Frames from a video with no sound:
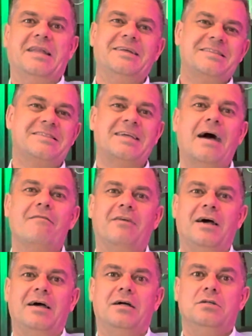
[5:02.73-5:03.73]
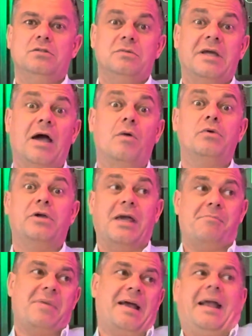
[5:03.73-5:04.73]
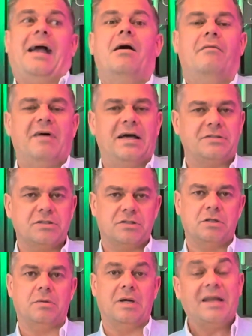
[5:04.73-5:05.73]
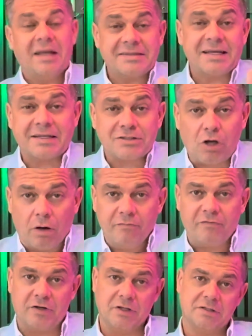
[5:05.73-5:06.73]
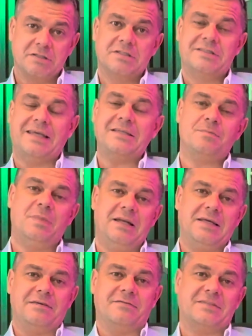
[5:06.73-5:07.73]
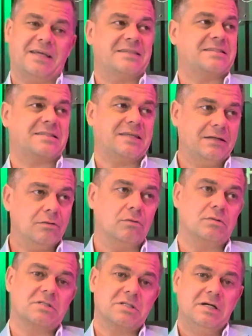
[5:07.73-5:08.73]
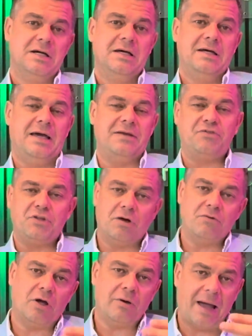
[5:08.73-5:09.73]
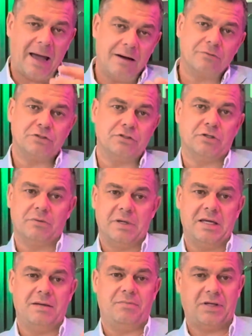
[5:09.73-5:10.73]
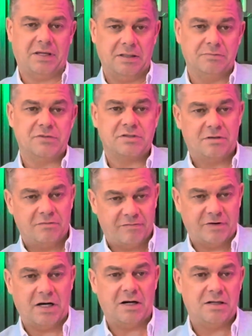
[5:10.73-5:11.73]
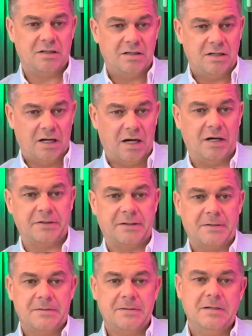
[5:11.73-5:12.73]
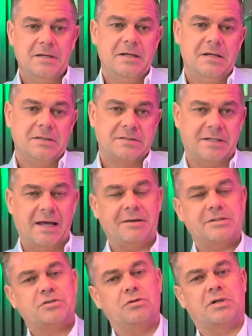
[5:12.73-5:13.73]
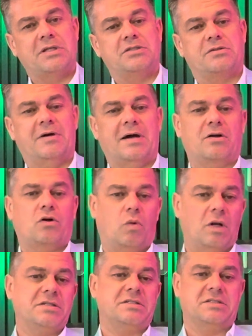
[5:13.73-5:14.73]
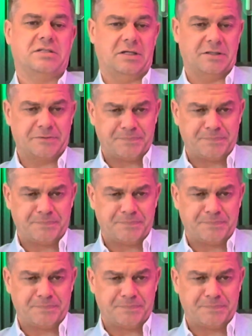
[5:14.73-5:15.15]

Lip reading: that sat there, we help you get back out there to do it. And that takes confidence, takes belief, takes skills. And if you don't know how to do it, it becomes far harder. So now let's talk into that quality side.